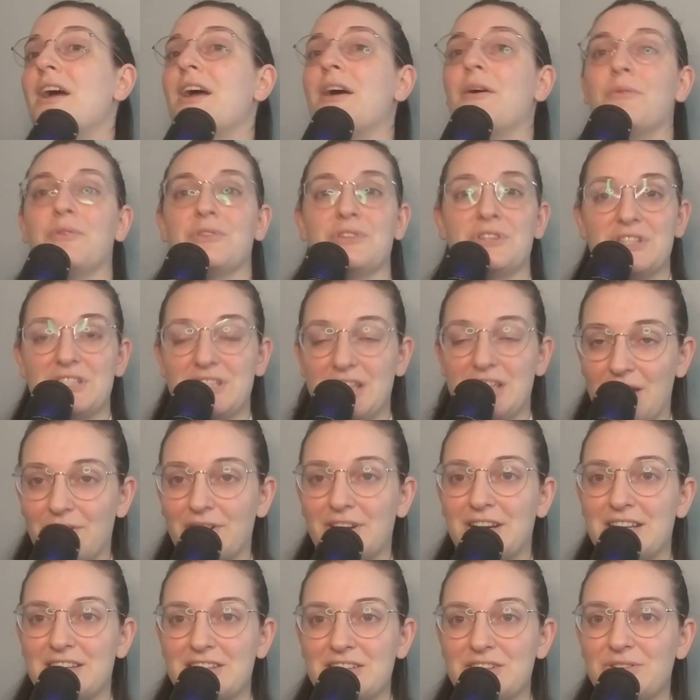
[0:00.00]
We'll just get
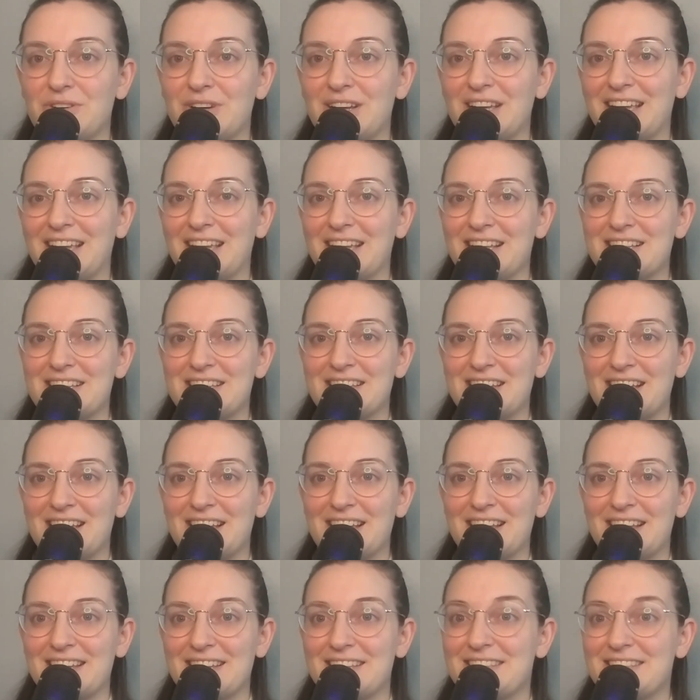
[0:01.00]
right into it and
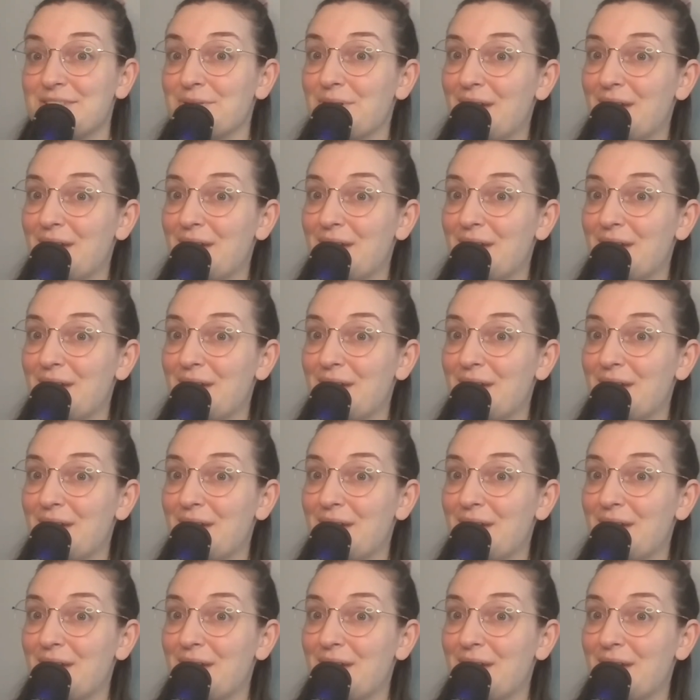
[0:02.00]
see what